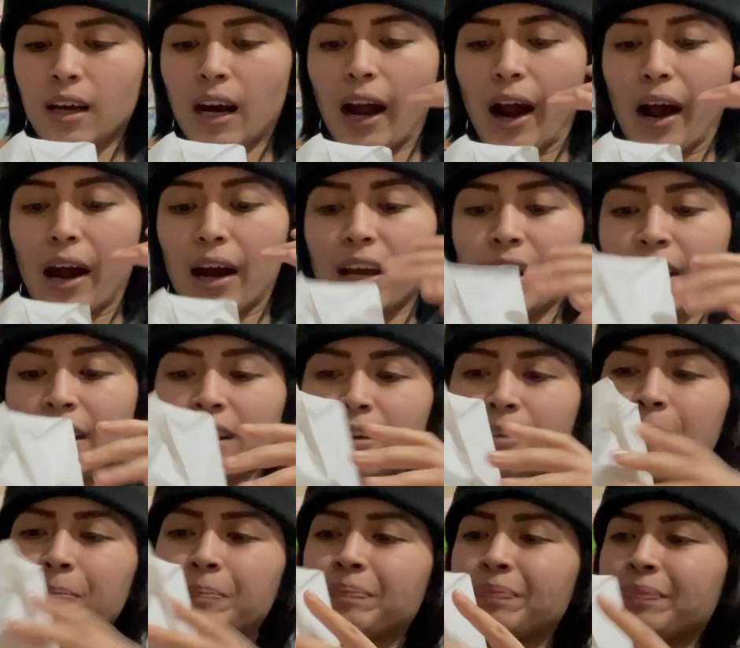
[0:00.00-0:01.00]

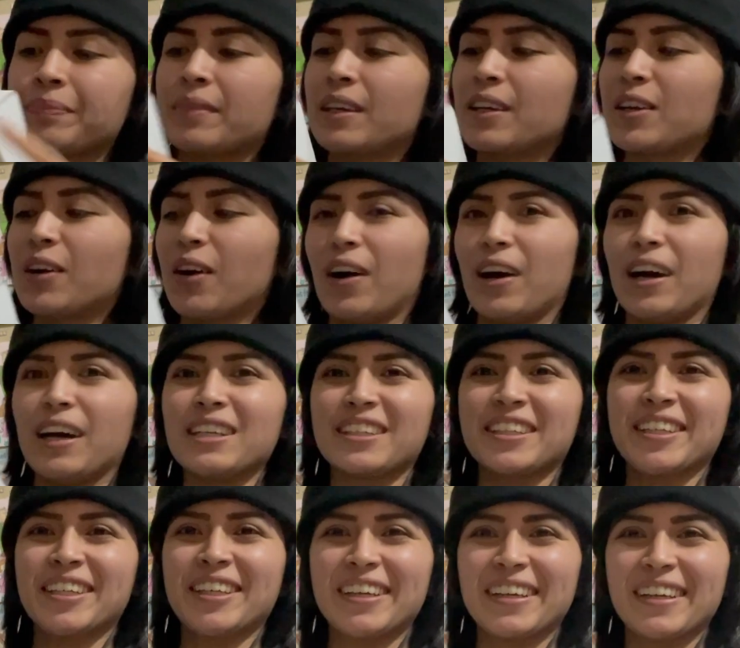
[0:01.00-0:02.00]
I
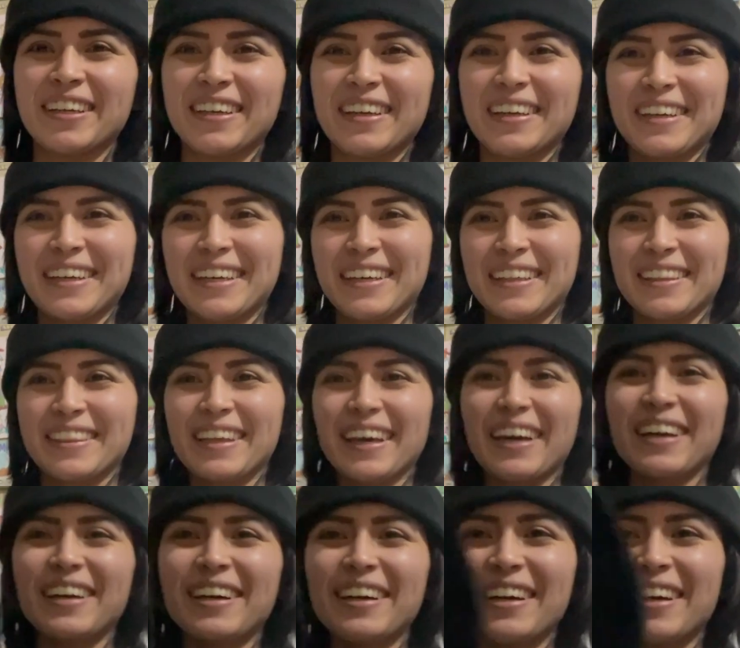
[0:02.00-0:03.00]
got
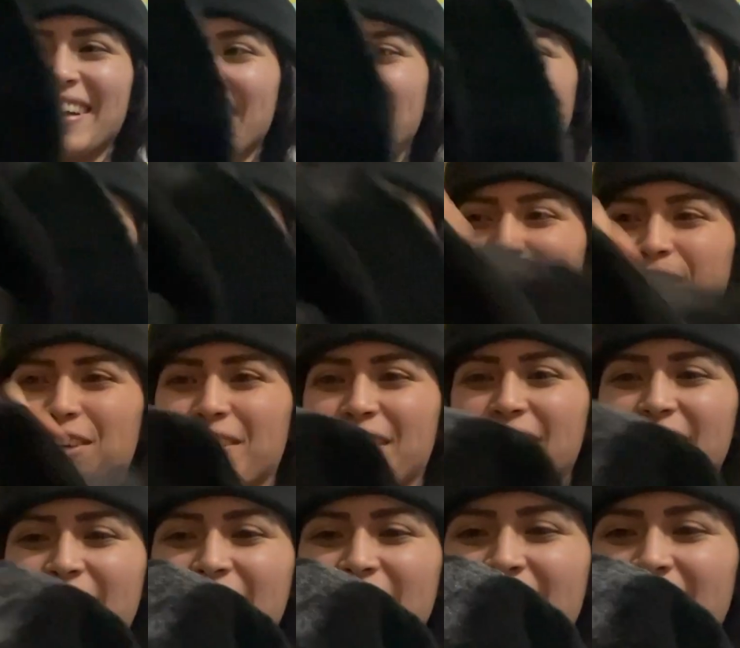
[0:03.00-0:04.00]
there
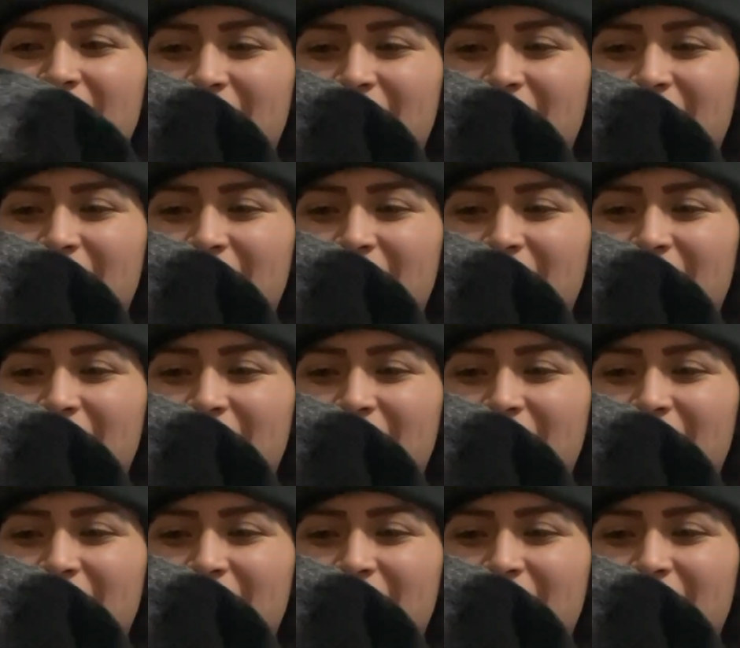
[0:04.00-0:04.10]
furry,